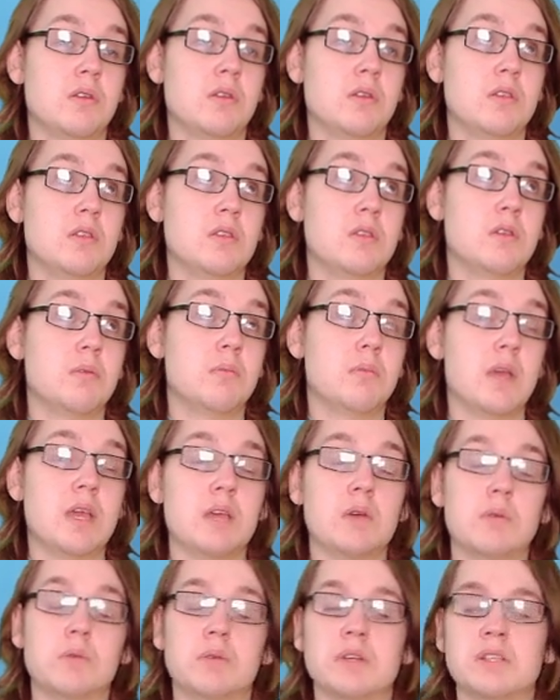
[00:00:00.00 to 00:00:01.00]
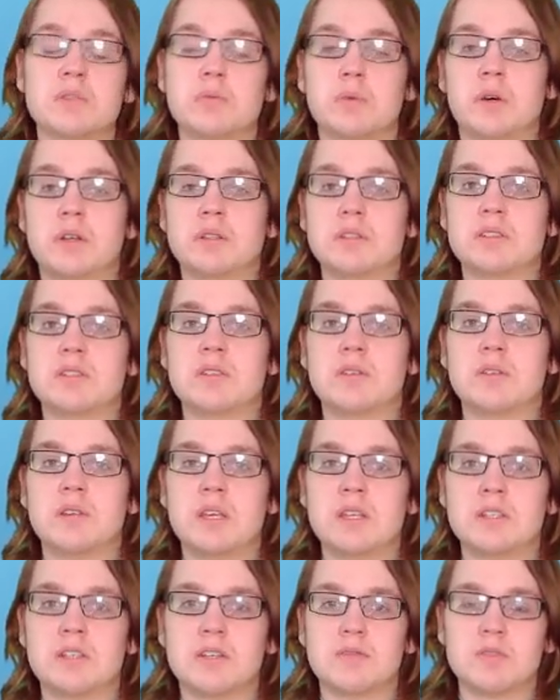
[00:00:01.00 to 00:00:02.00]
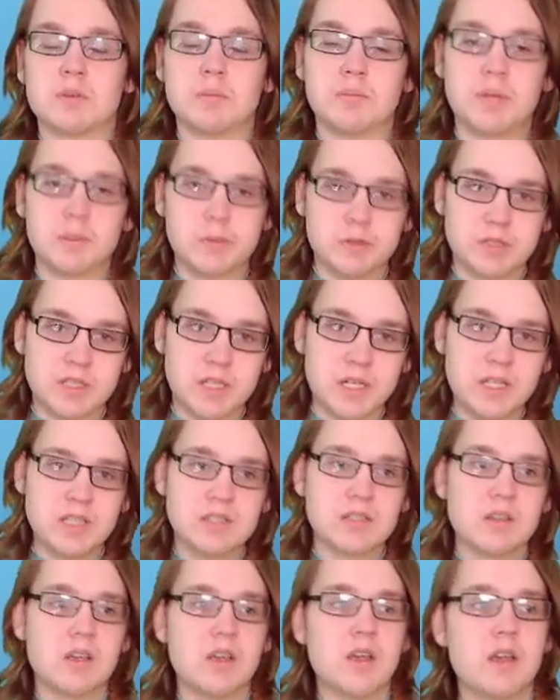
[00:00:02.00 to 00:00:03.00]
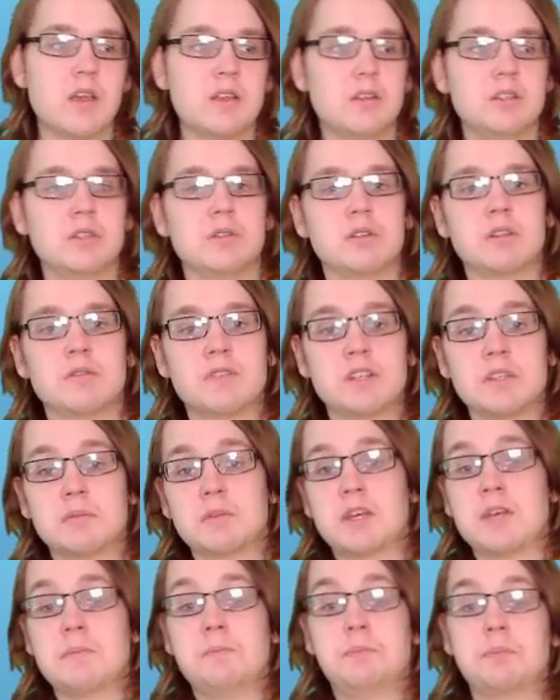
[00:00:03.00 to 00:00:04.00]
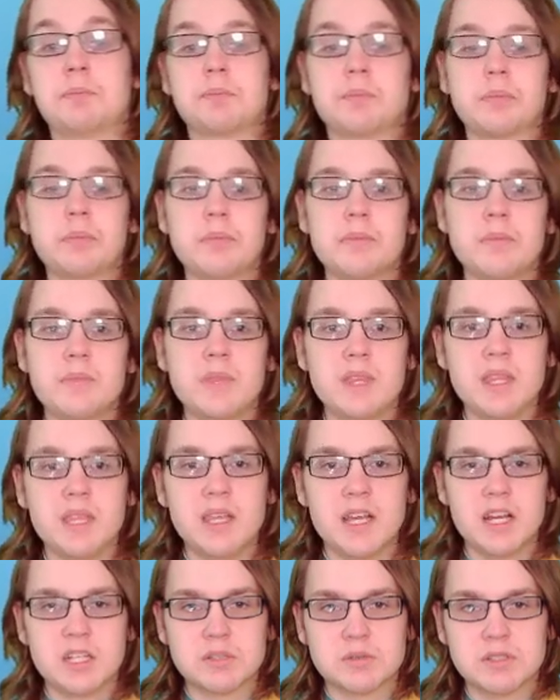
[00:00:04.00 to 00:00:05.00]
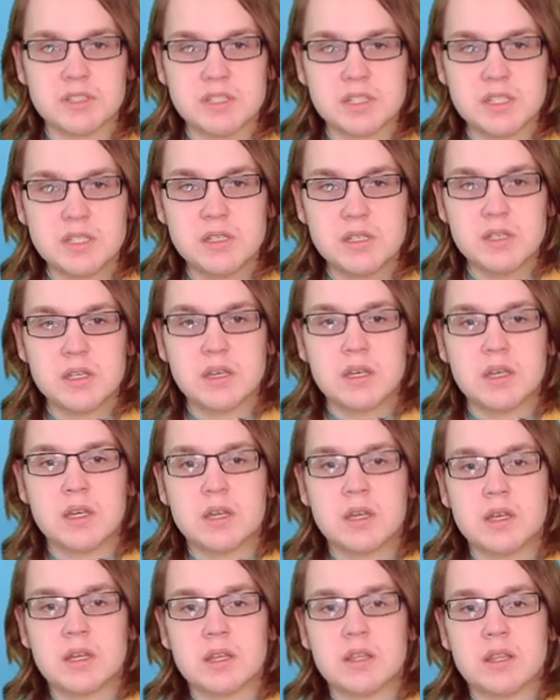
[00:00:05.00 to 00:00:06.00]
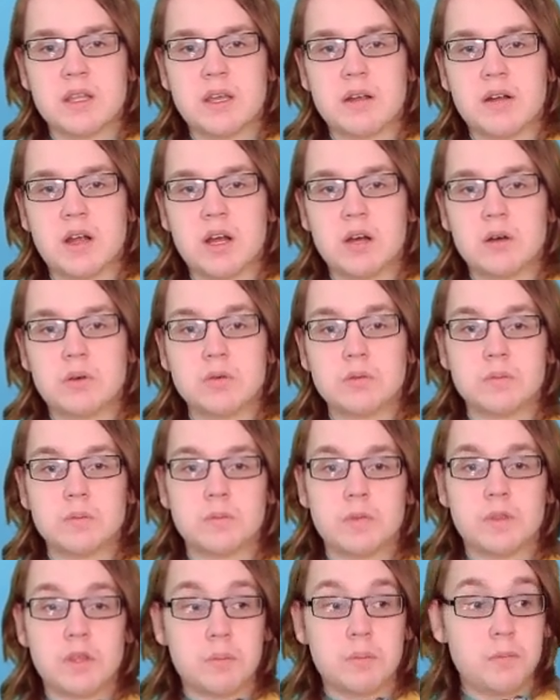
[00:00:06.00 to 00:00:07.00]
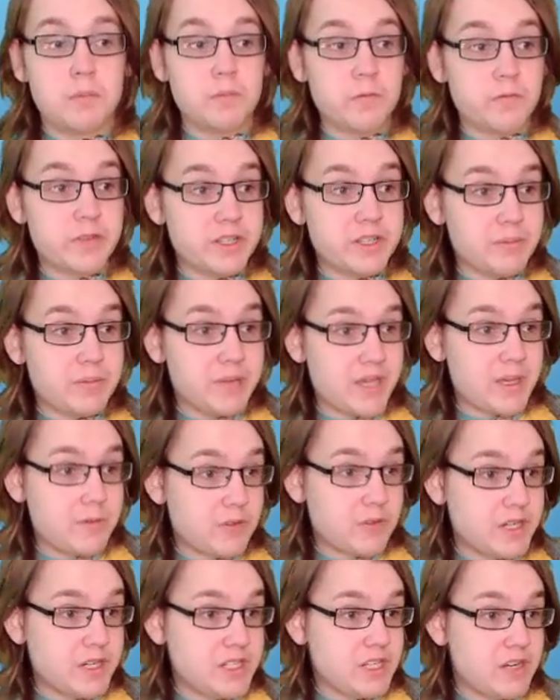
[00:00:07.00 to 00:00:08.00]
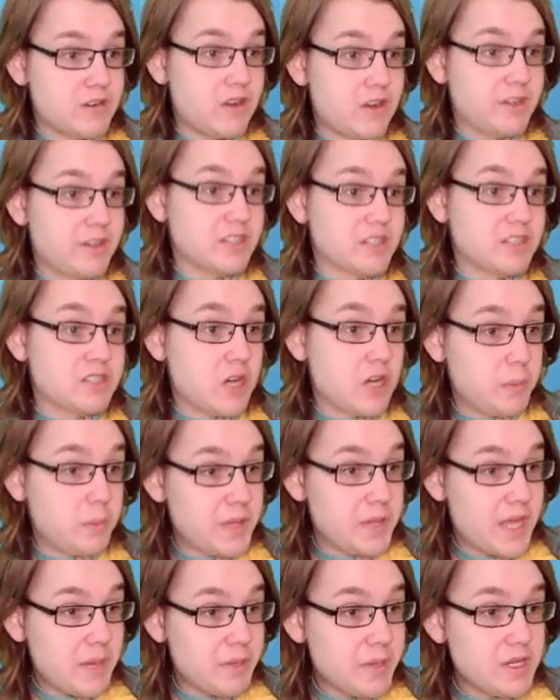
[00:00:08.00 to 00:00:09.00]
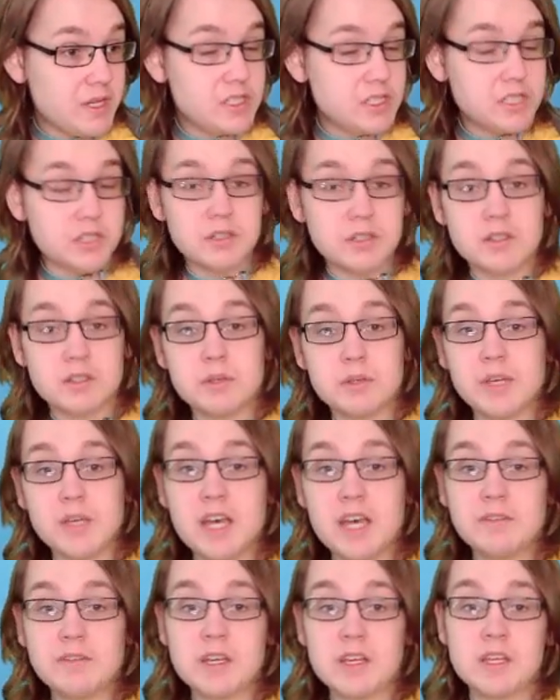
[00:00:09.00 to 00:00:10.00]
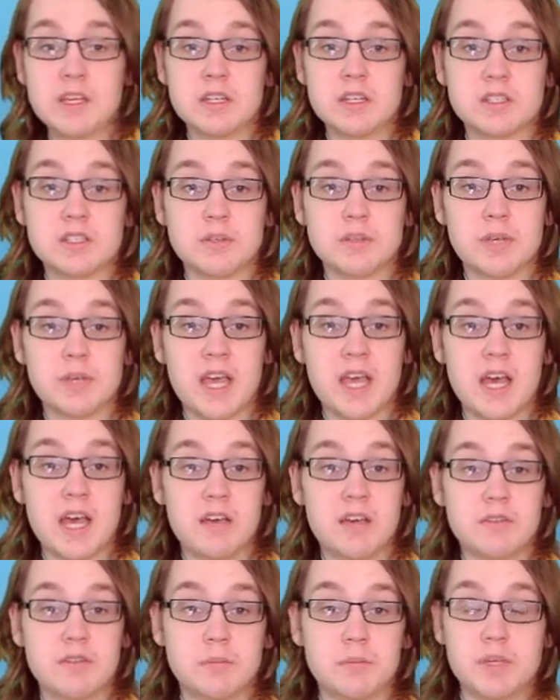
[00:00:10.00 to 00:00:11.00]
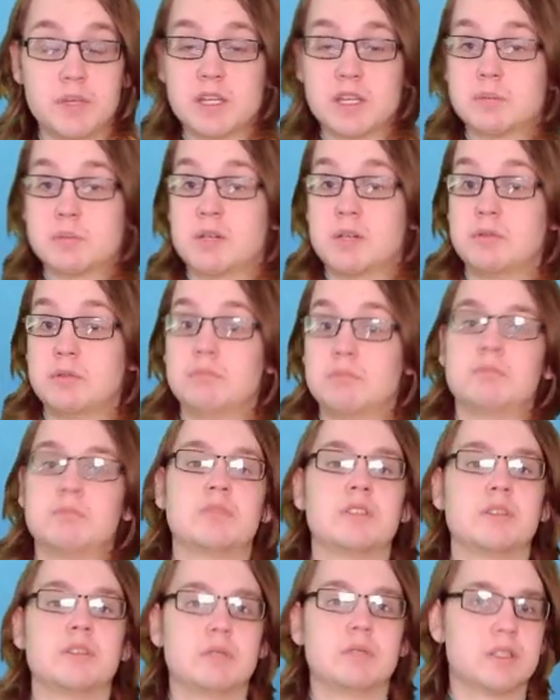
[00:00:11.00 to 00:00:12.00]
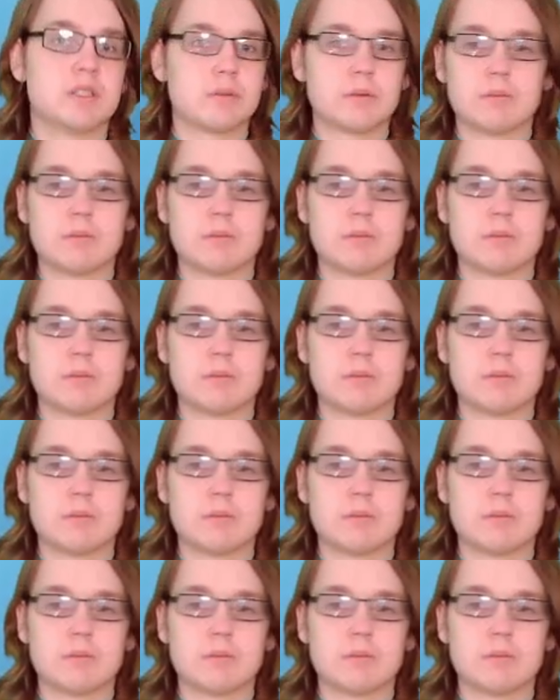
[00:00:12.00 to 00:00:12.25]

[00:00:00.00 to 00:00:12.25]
you may always want in terms of bubble size during the rhythm game. As you can see, there are the rhythm game criteria at the top of that page that we have. So we have biggest bubble, so just